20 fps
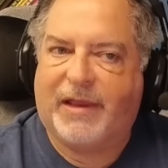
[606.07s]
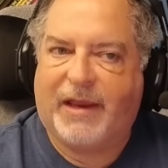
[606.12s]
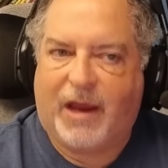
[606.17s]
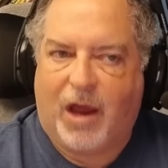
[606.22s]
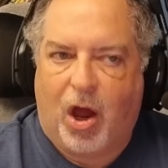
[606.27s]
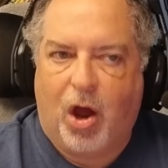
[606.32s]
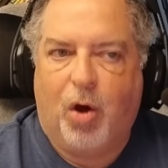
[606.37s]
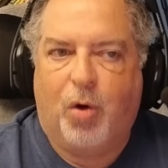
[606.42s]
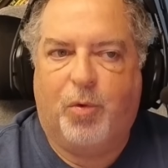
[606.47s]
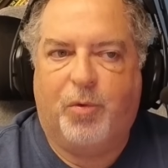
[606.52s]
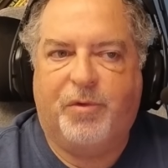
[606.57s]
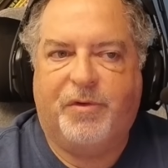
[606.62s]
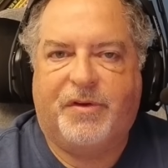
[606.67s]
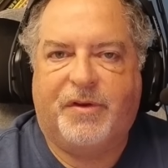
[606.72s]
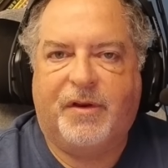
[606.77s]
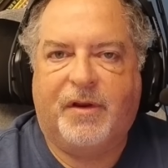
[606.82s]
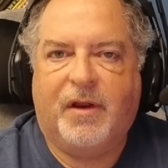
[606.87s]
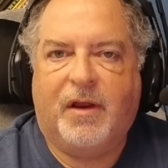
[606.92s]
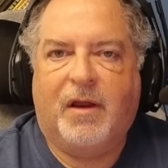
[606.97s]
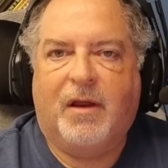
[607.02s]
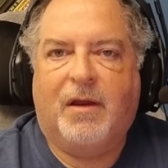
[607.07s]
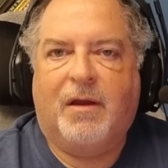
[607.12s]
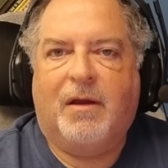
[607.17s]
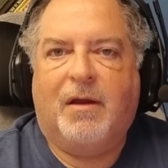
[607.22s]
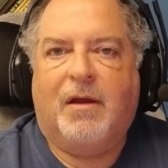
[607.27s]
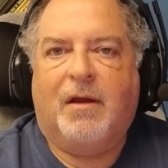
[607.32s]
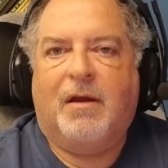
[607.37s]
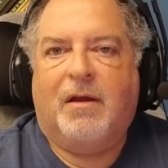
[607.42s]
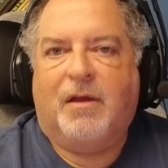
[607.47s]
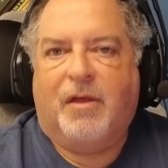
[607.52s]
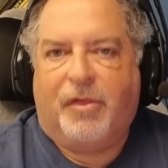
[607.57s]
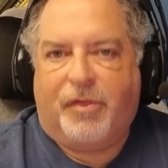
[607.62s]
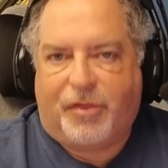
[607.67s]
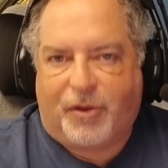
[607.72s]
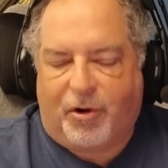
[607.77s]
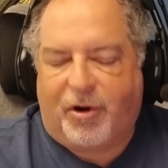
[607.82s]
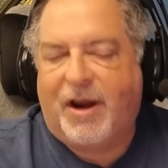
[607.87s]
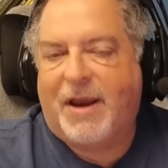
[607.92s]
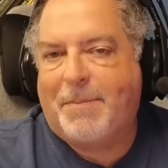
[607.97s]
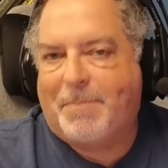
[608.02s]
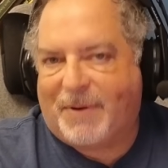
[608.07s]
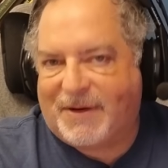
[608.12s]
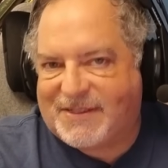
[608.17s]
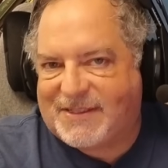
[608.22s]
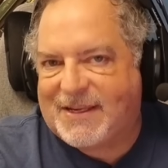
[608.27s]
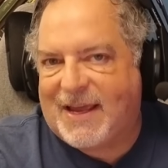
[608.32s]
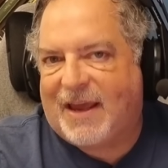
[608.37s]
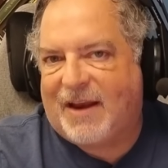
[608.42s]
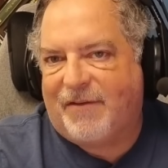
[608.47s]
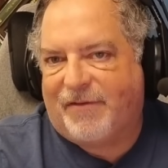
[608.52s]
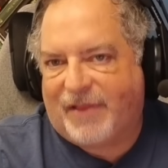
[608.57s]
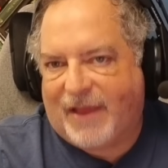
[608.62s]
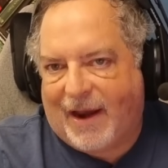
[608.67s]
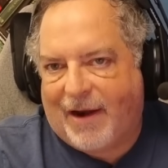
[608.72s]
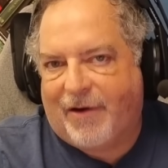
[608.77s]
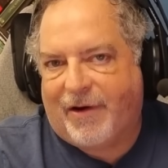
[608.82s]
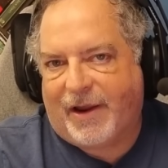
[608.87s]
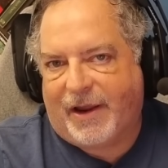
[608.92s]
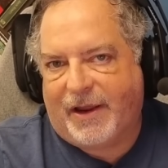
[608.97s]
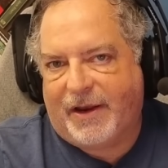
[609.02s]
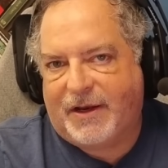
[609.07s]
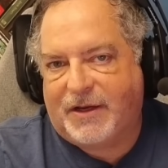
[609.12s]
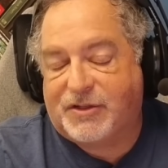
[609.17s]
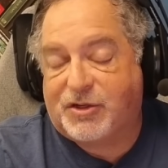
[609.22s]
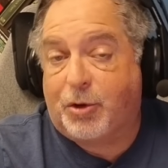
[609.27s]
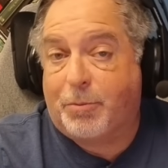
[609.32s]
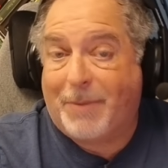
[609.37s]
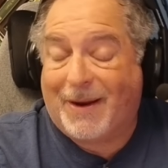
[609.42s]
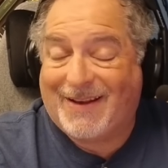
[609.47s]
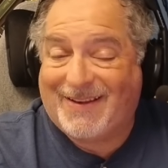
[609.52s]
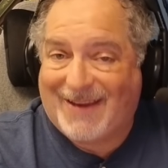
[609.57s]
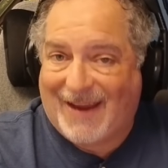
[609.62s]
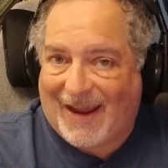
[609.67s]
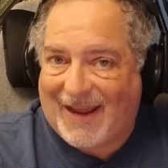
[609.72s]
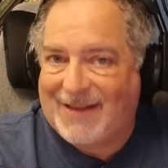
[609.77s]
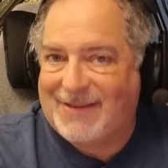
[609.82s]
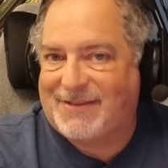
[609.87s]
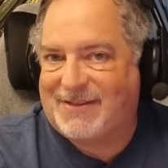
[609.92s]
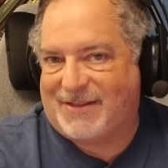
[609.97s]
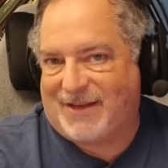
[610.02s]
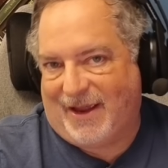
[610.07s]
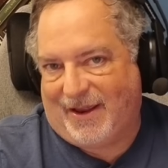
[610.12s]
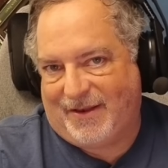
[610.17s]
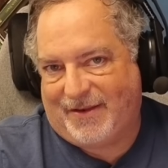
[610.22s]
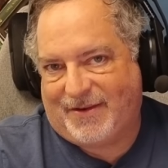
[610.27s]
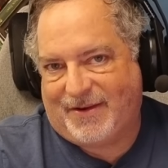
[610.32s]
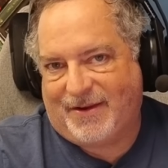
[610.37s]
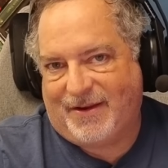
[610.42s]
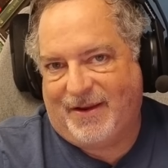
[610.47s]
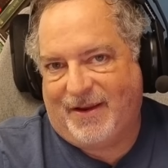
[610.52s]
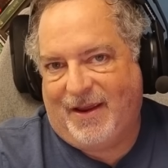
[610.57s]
owned. 30% of Larian is owned by Tencent.